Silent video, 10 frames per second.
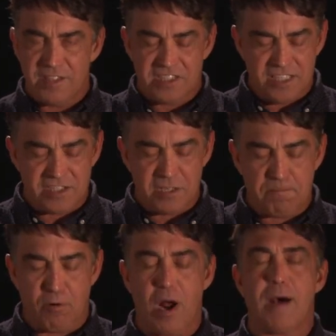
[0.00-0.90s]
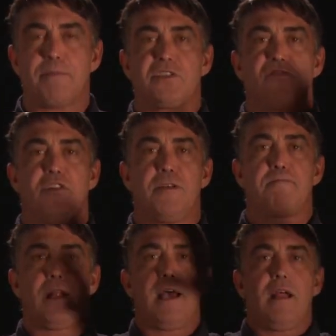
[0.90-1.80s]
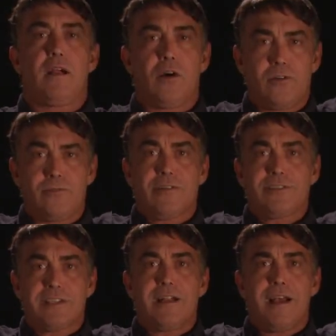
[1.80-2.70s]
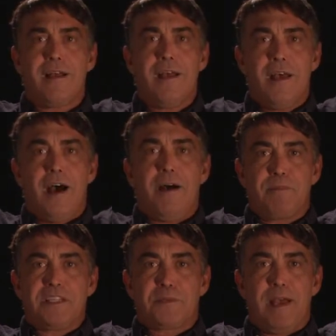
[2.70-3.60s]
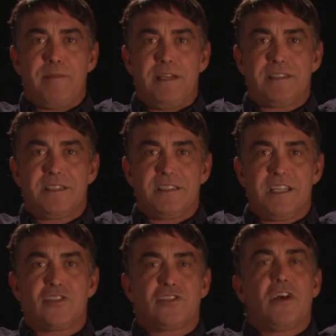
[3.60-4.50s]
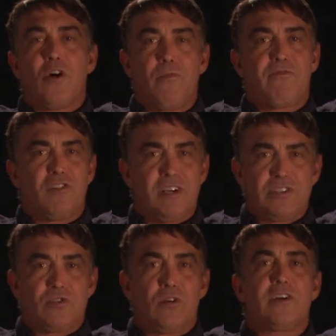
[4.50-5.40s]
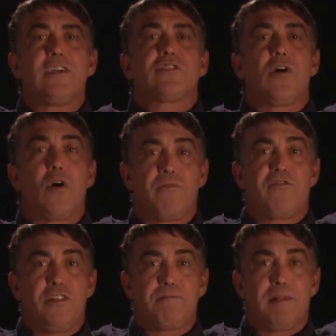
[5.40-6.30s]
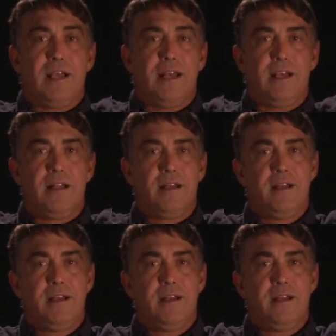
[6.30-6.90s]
sees a promise for the planet, holds it up, this baby, and says, here's a hope for Israel. Here's a hope for the planet.